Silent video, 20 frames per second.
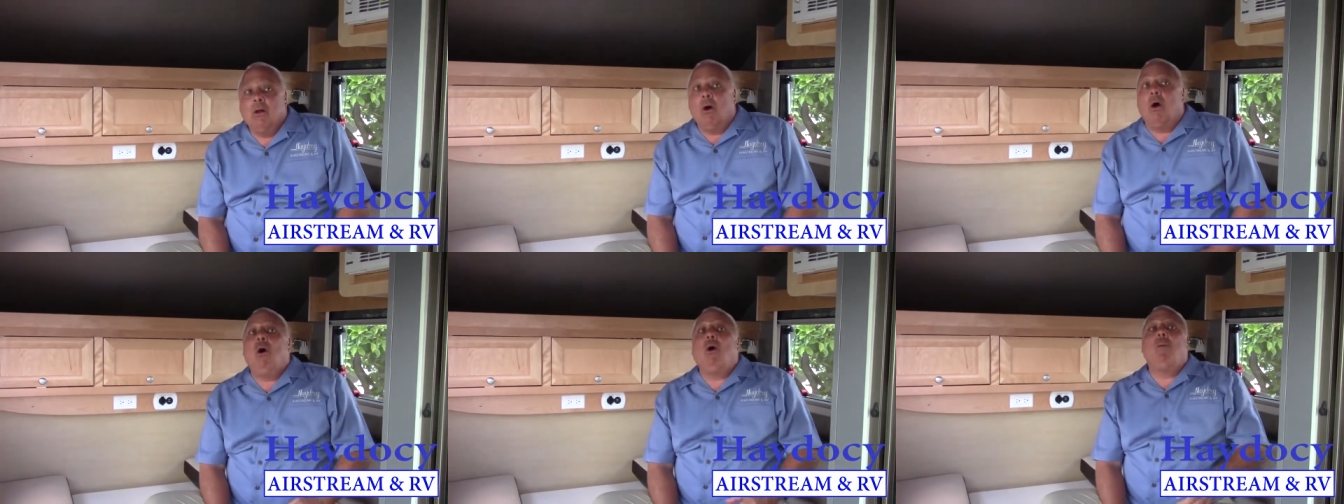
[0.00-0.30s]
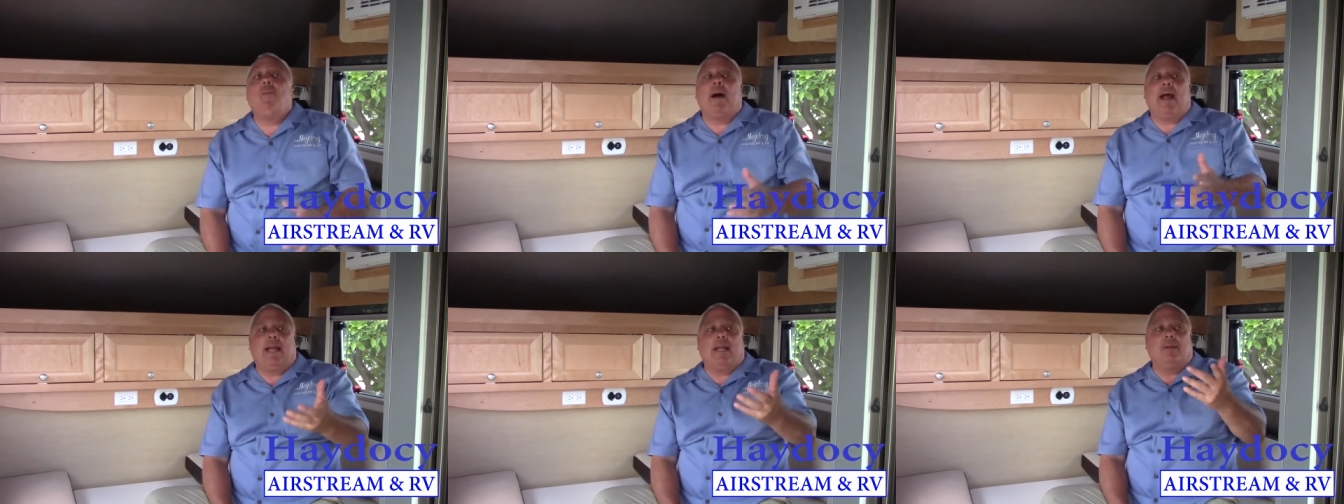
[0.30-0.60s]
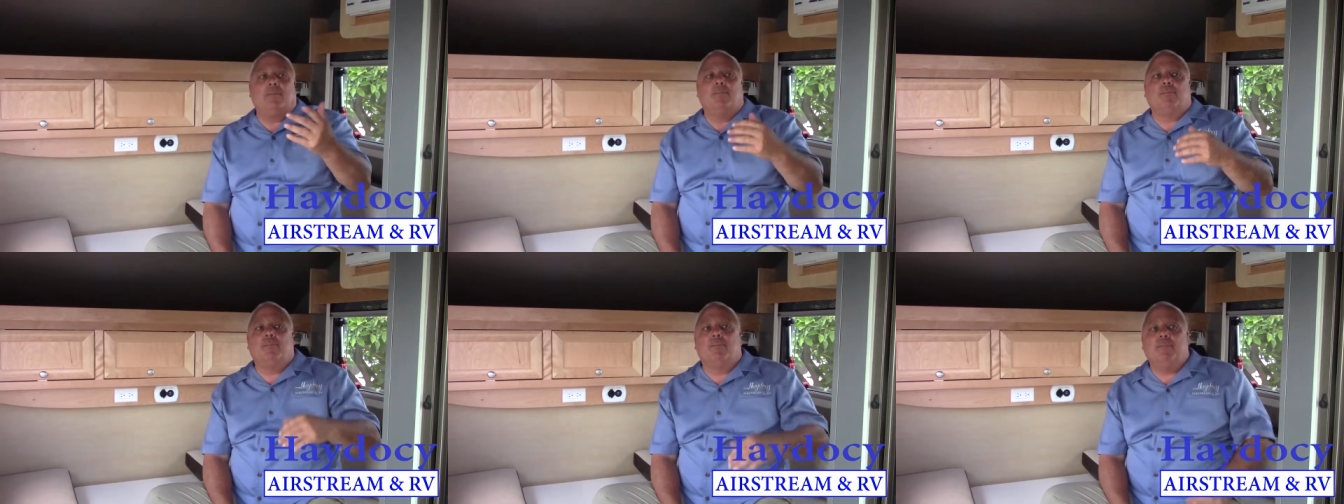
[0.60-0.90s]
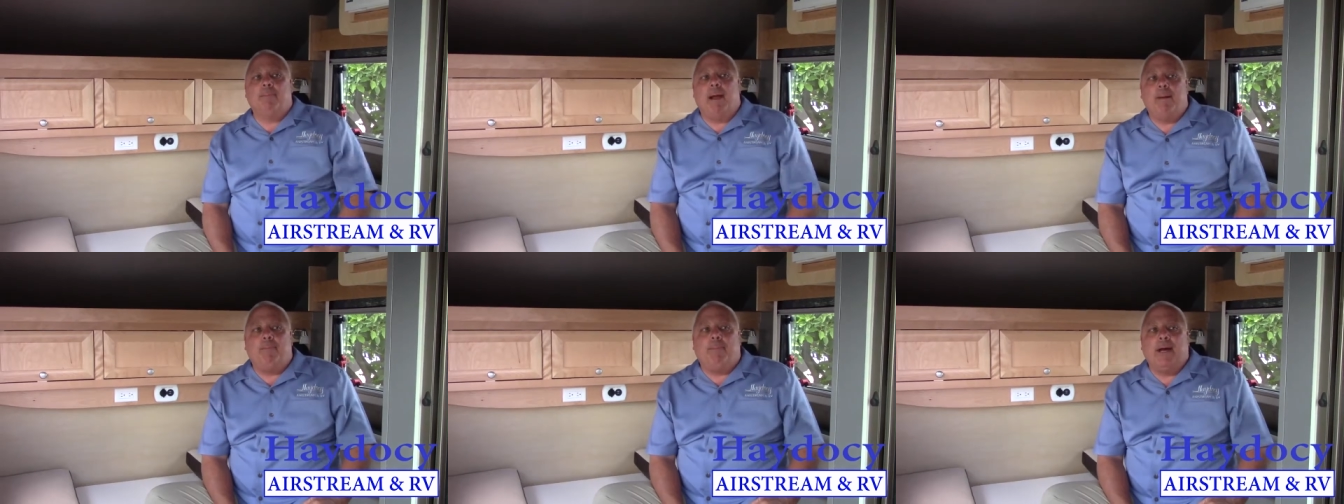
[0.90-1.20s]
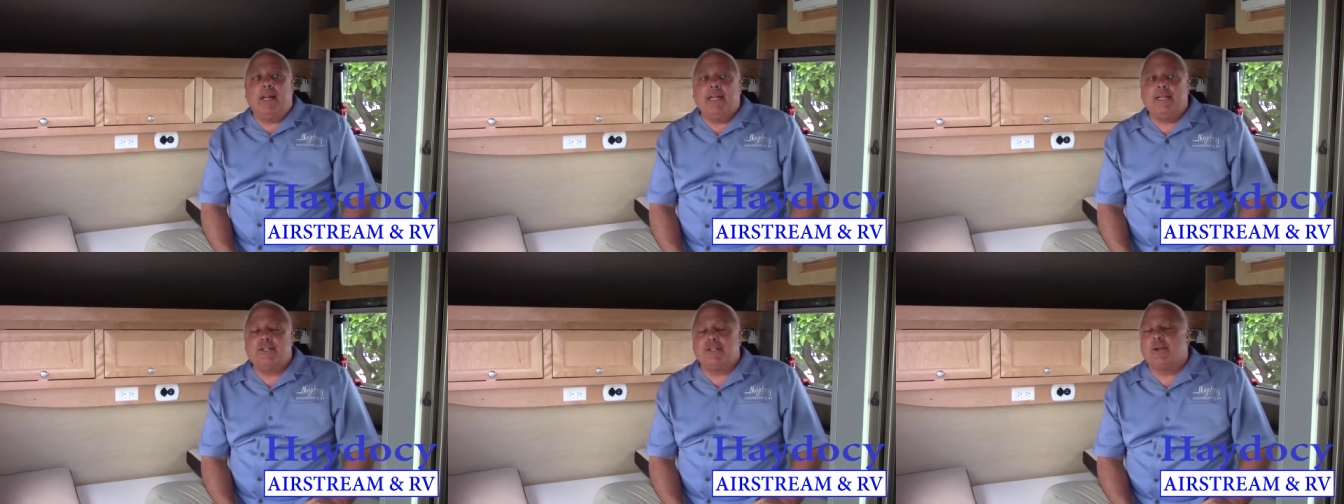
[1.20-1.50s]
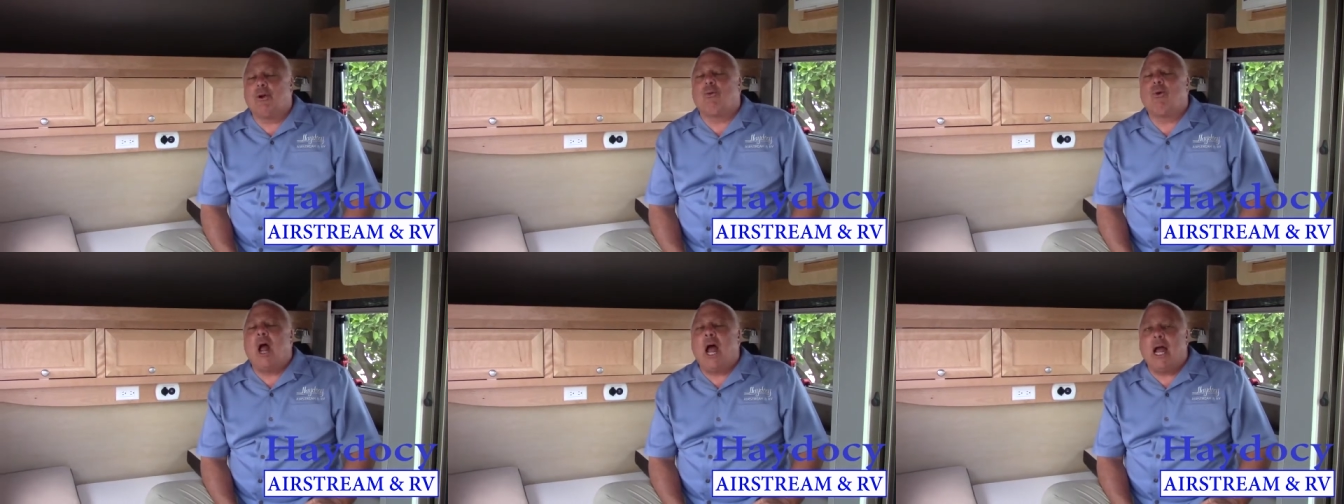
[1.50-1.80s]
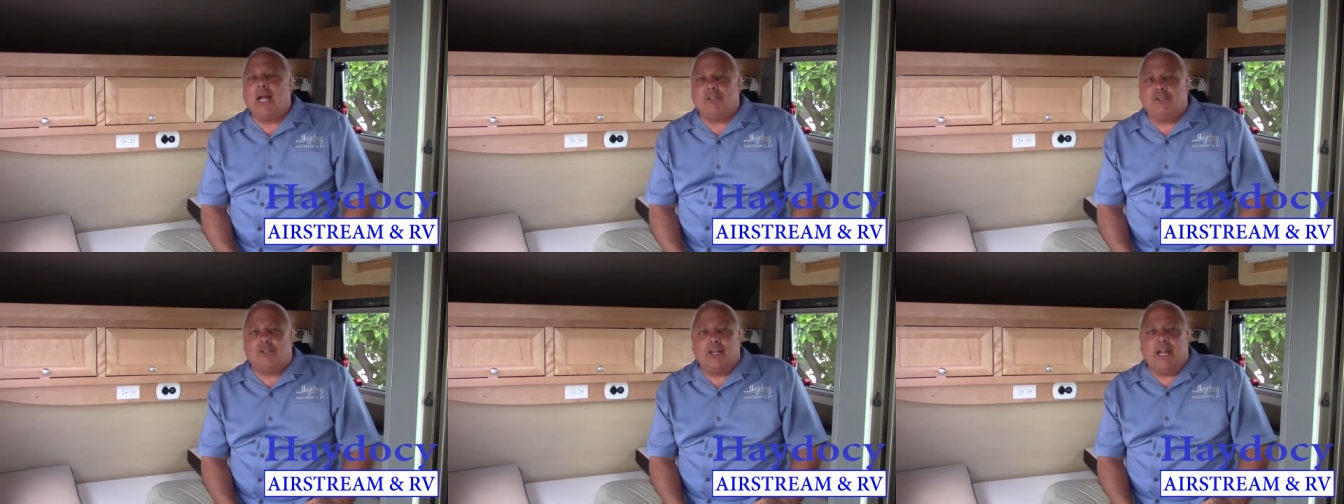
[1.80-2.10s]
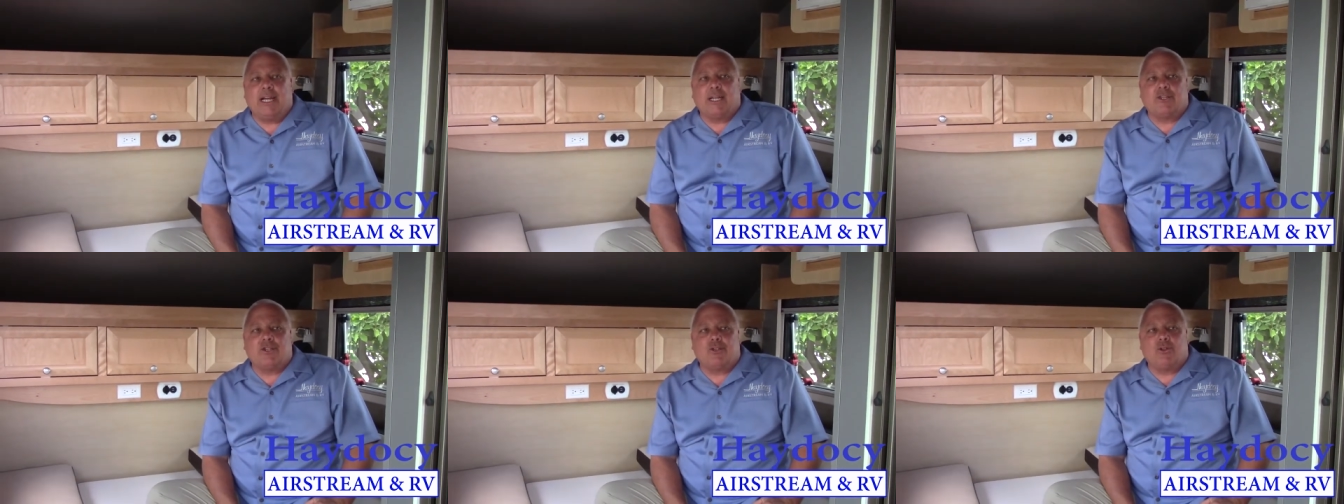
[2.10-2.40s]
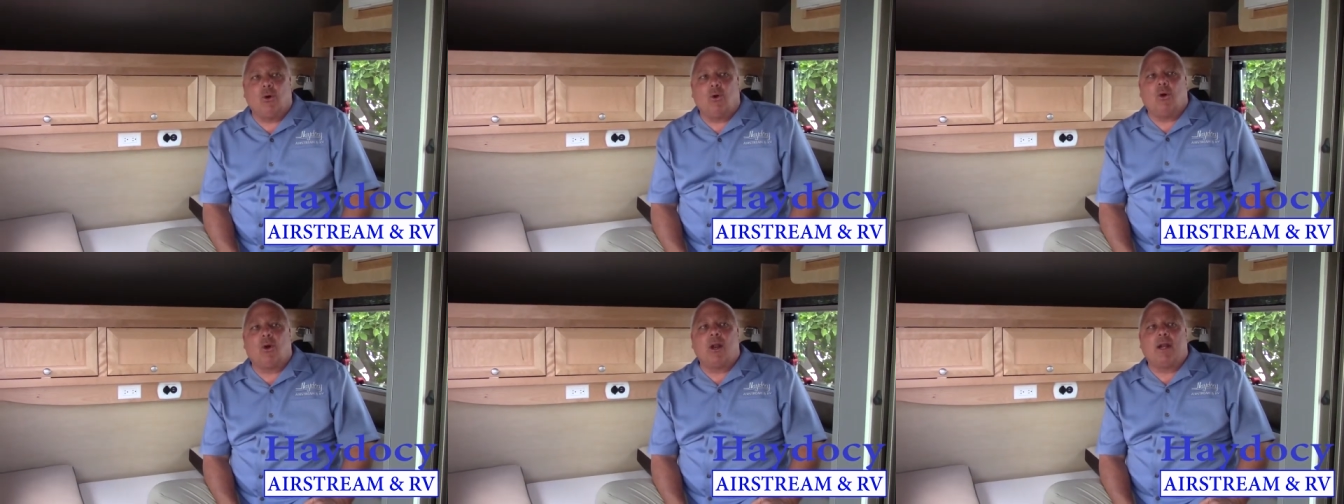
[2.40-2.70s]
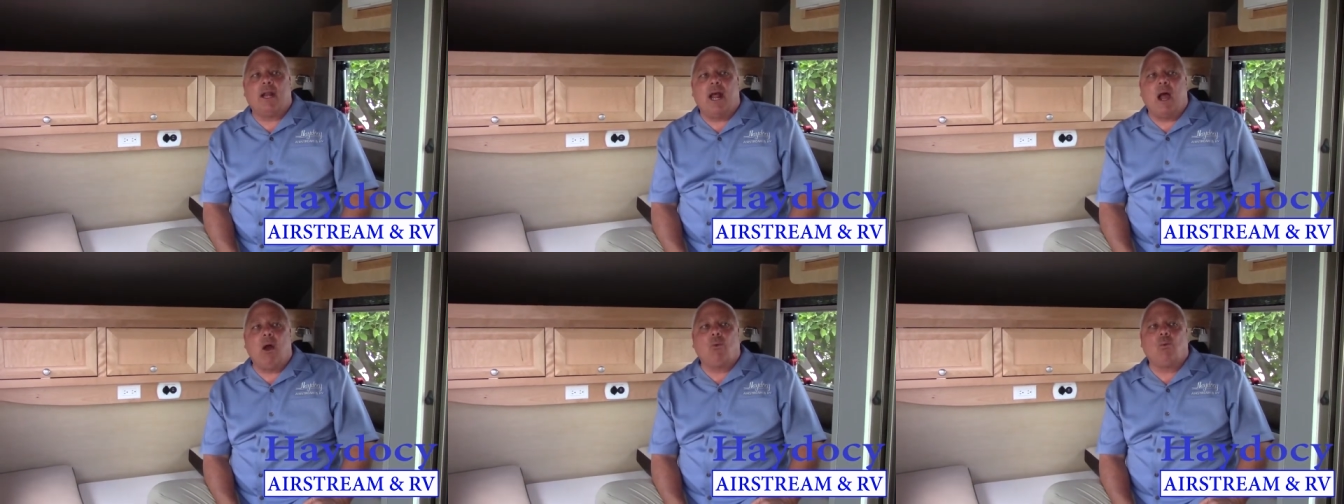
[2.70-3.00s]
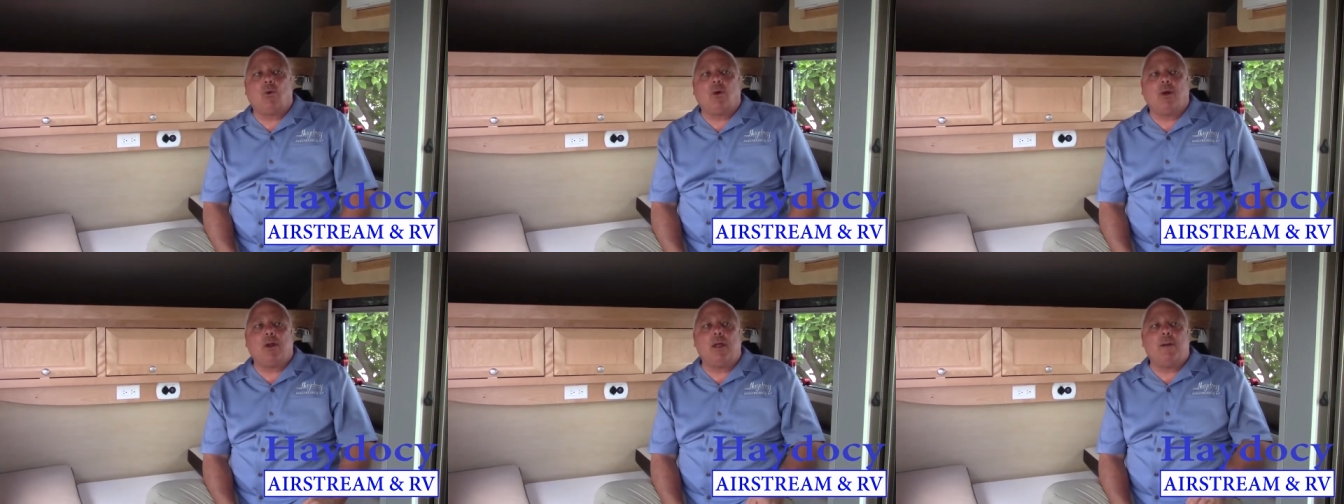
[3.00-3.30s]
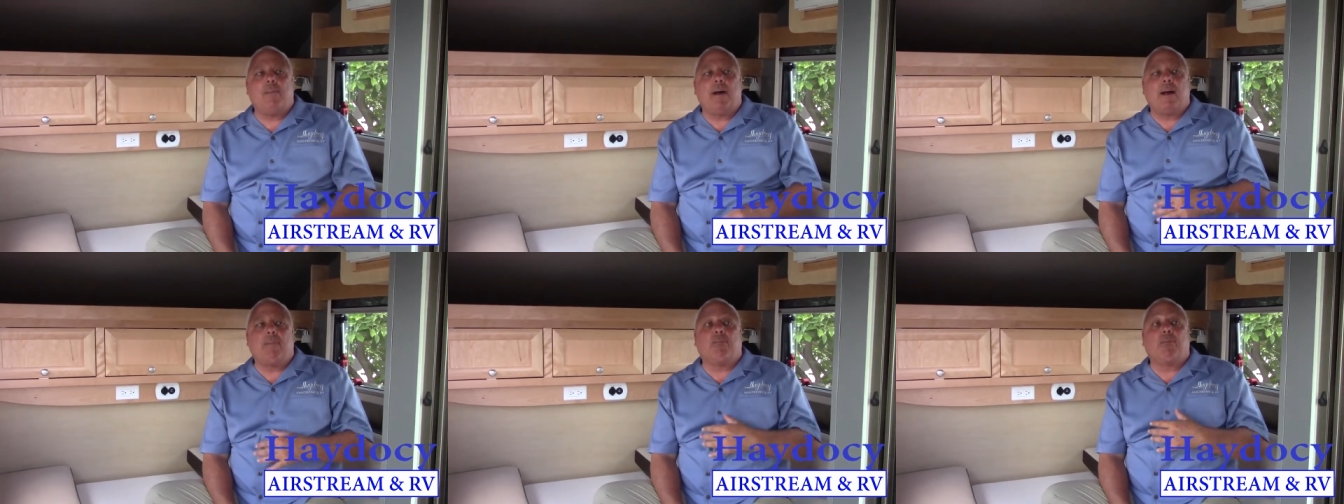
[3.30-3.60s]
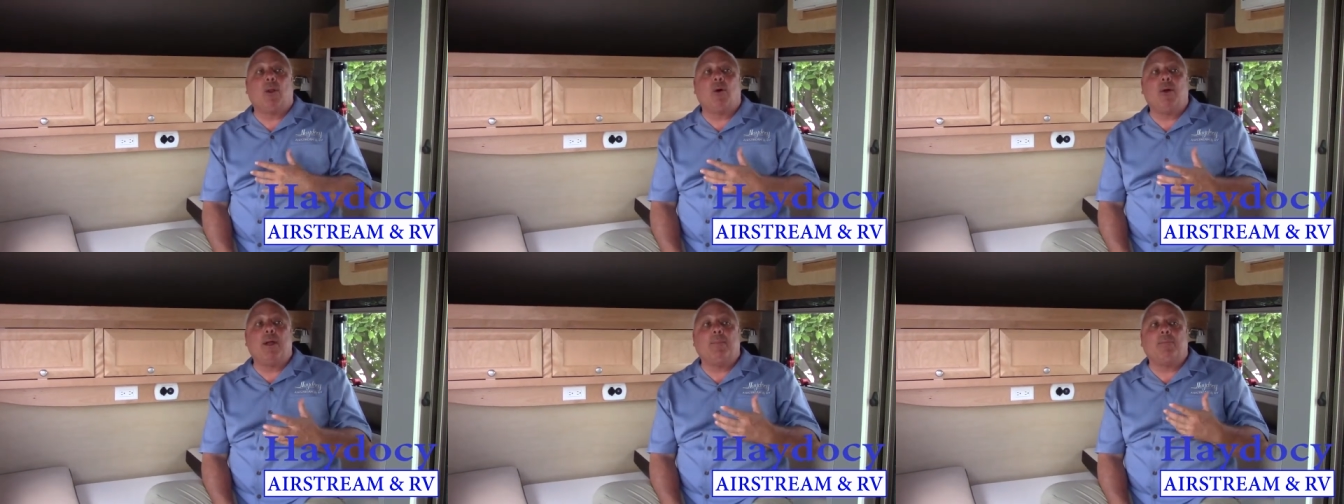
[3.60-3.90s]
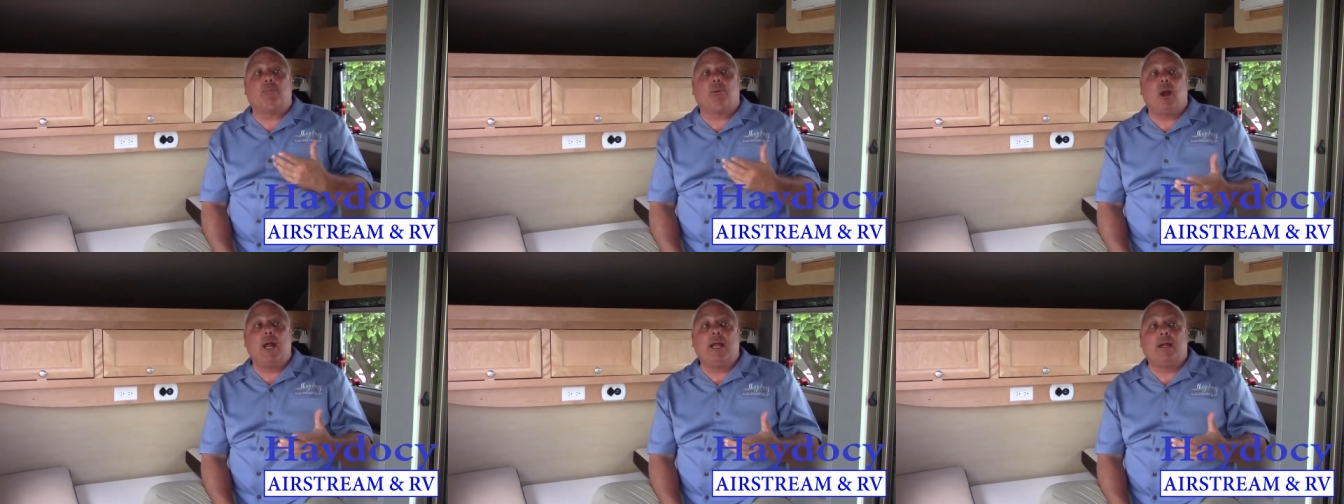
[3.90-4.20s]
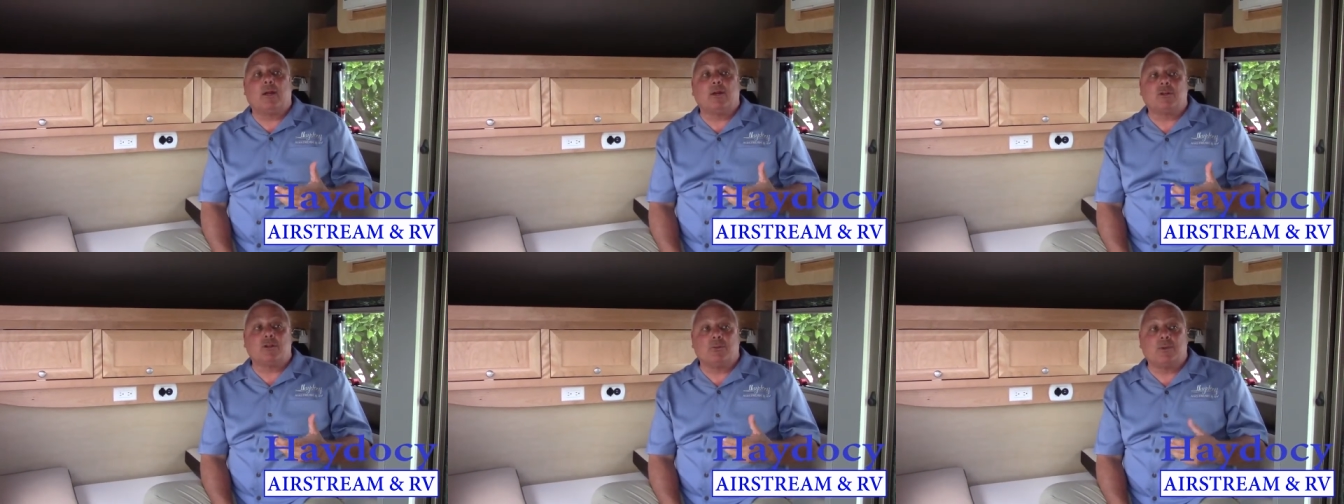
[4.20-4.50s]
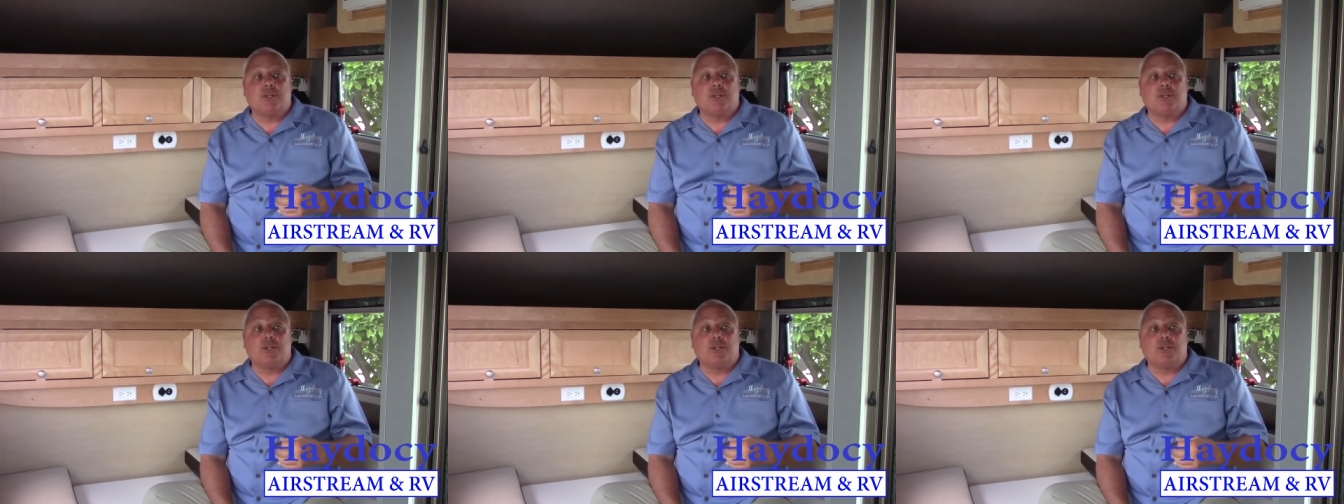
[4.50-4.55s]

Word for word: oh, my my buddy's garage next door and not worry about blowing breakers,